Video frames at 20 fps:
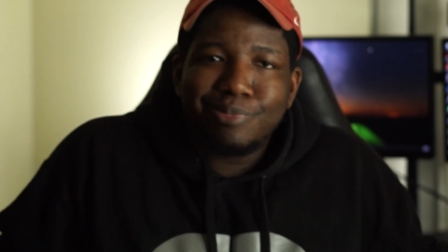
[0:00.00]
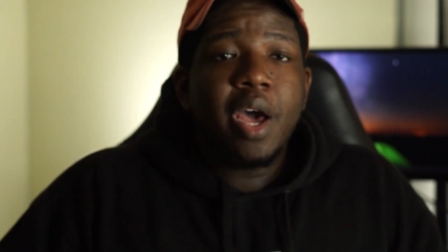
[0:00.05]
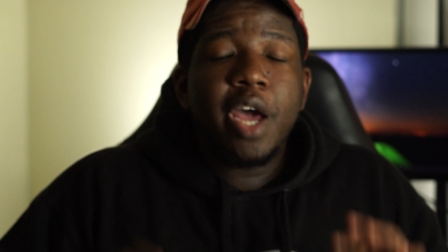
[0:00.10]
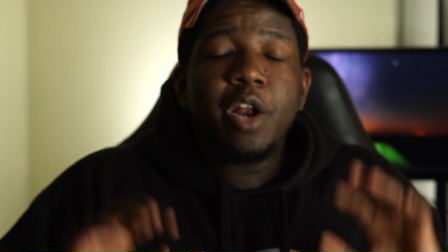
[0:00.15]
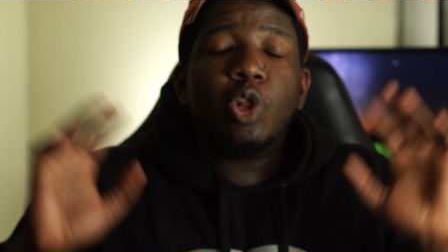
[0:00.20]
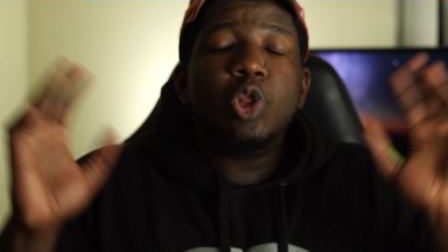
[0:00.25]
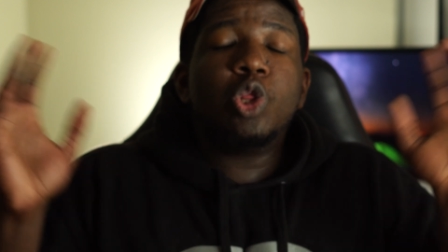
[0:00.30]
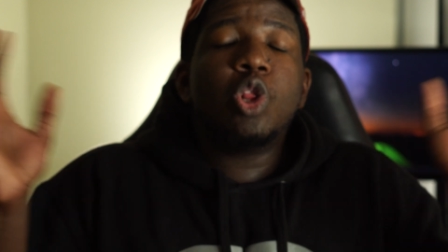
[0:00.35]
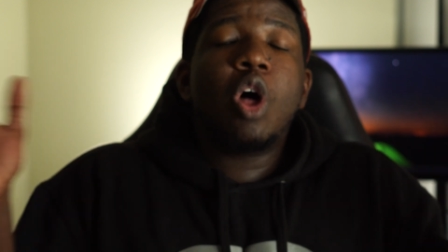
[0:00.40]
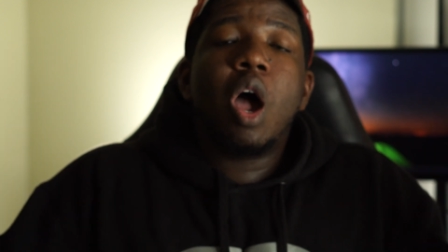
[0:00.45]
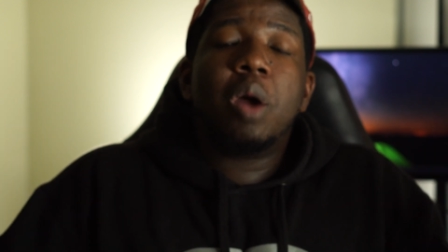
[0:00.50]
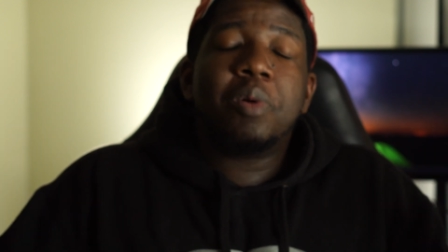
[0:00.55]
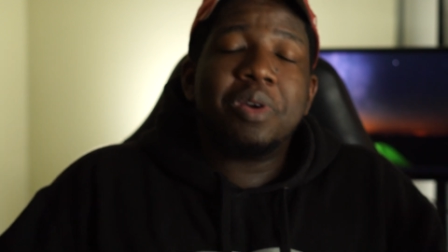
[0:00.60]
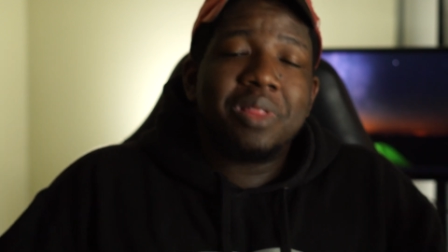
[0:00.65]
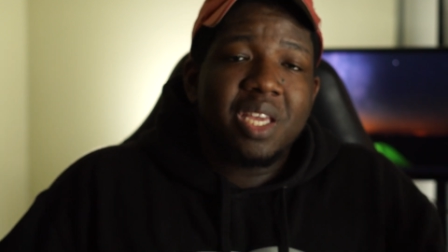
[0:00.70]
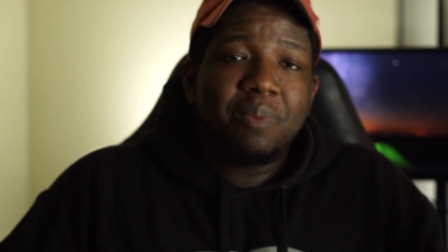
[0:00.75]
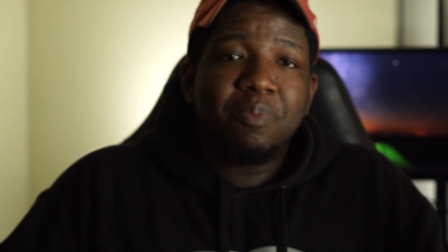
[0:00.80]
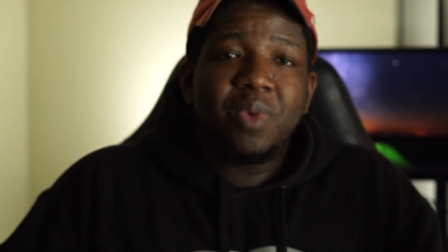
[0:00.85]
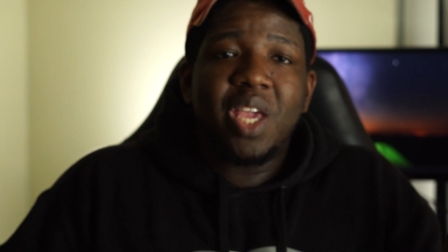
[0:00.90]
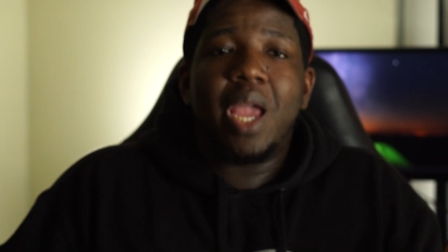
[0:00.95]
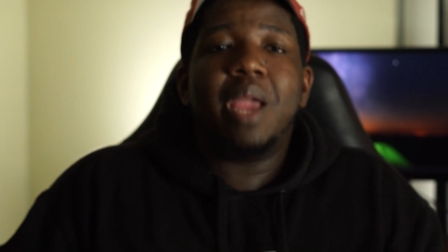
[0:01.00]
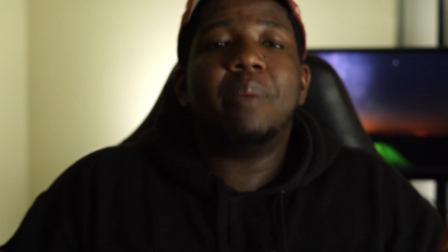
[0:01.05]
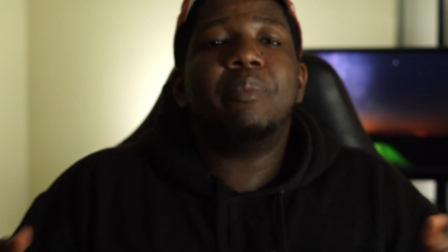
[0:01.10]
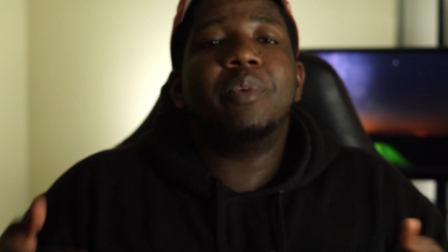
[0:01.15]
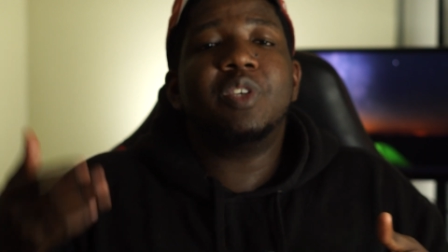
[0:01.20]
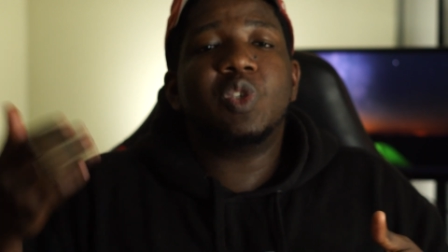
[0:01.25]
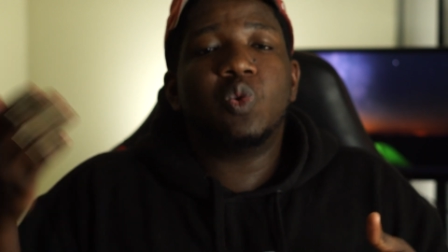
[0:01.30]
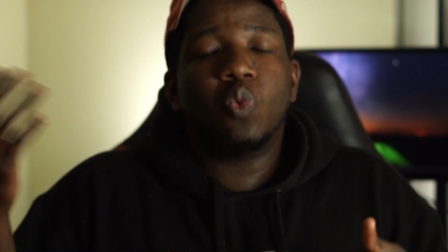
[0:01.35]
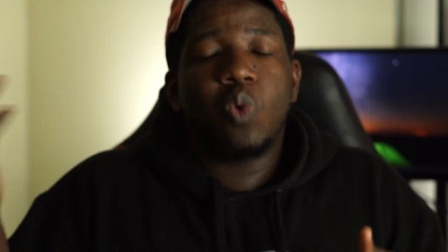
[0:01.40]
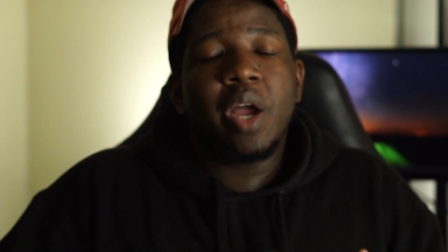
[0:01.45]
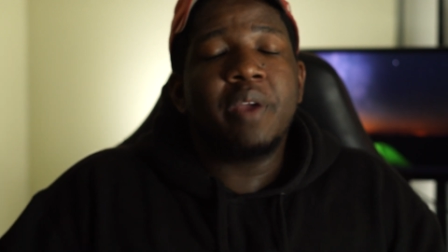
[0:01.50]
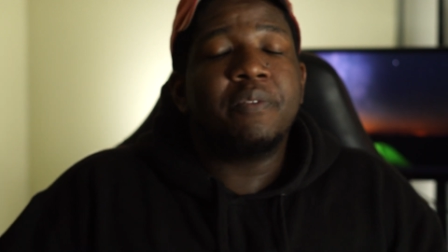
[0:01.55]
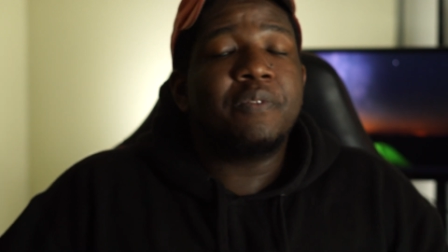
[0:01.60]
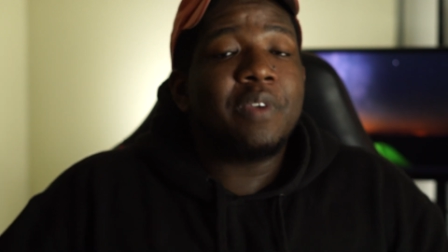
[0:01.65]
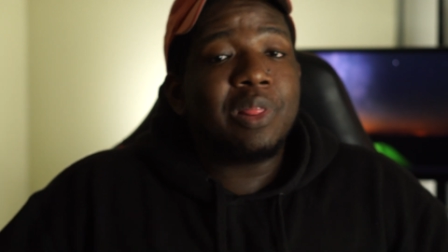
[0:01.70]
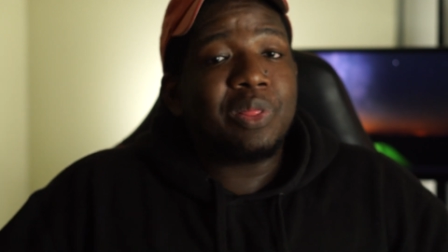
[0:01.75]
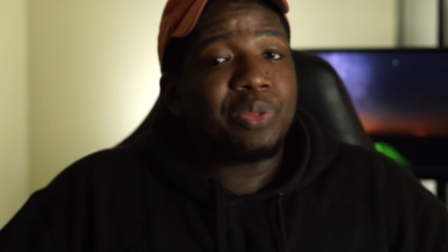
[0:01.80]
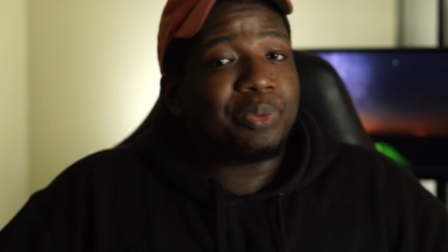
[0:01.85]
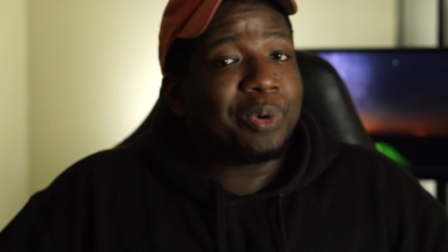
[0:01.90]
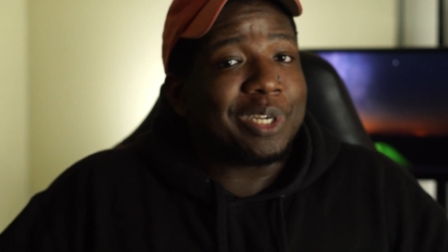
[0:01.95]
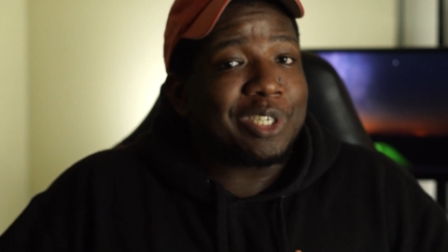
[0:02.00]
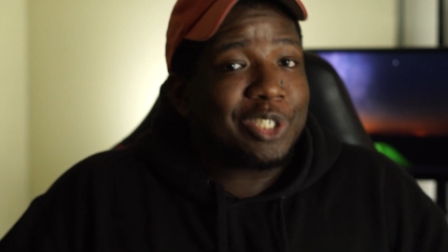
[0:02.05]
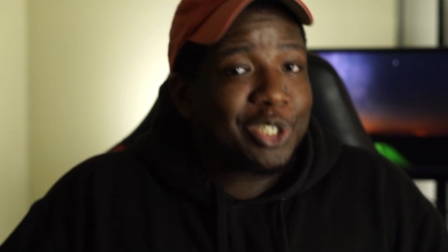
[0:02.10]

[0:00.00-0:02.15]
And along with him came his wife and 3